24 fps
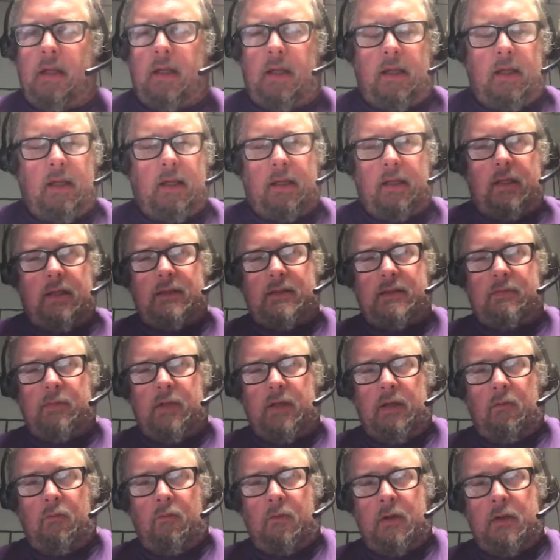It gets
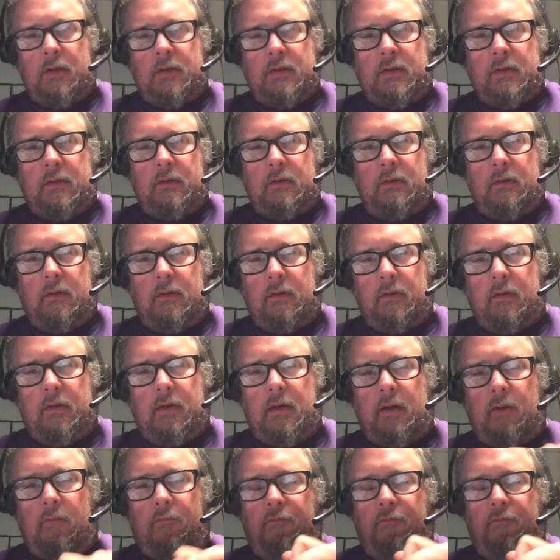me one, two, three,